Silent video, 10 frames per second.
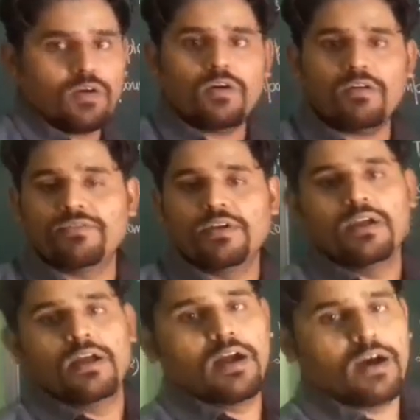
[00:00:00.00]
of,
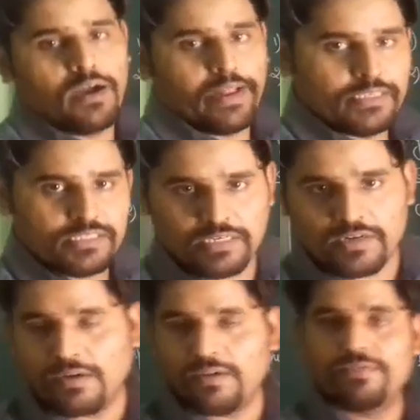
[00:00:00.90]
instead
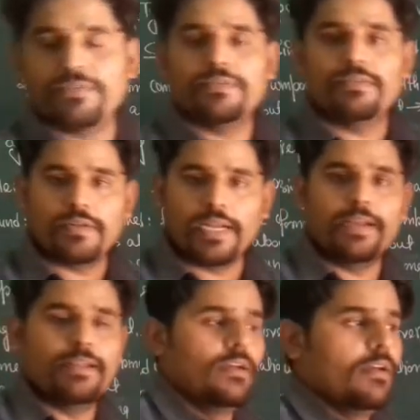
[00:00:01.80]
of,
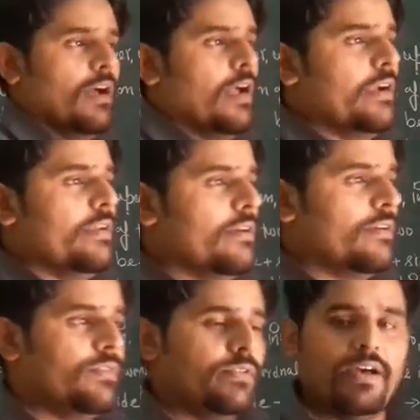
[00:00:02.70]
right, and
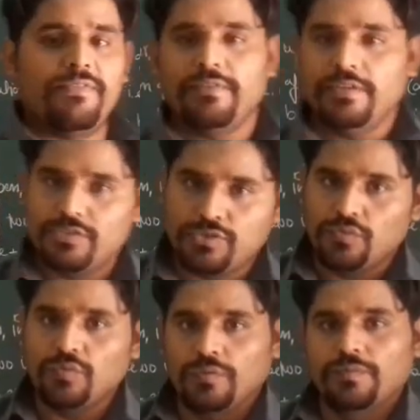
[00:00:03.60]
with reference
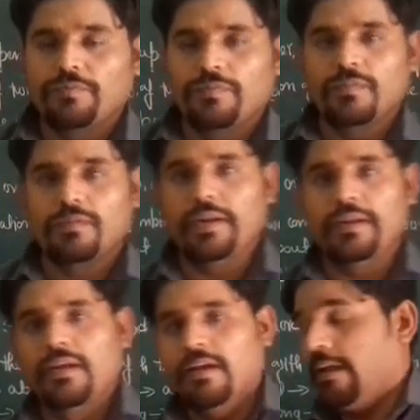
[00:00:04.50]
to,
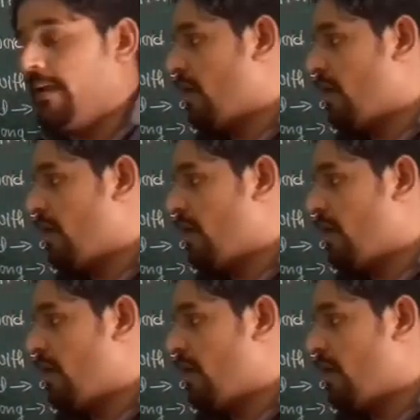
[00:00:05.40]
right, in